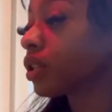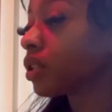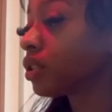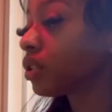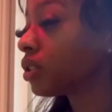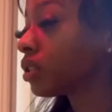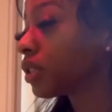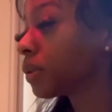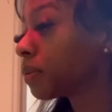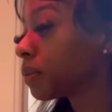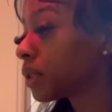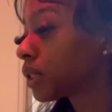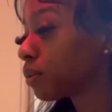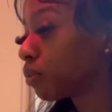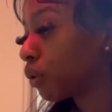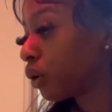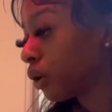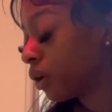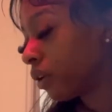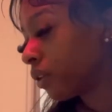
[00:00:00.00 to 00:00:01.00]
just some
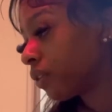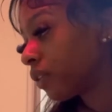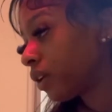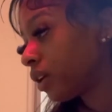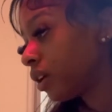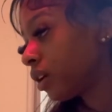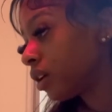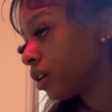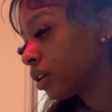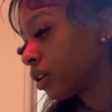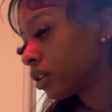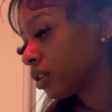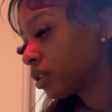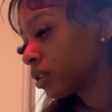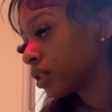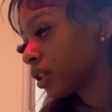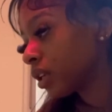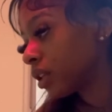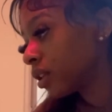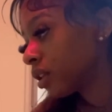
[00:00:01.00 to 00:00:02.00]
small
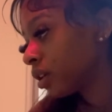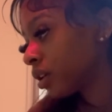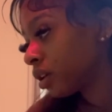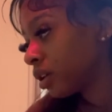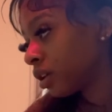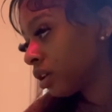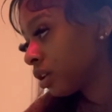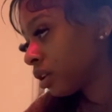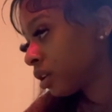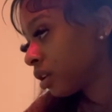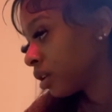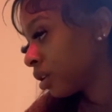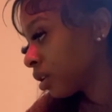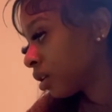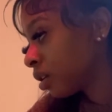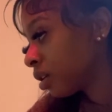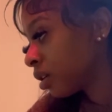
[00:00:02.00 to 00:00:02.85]
things and then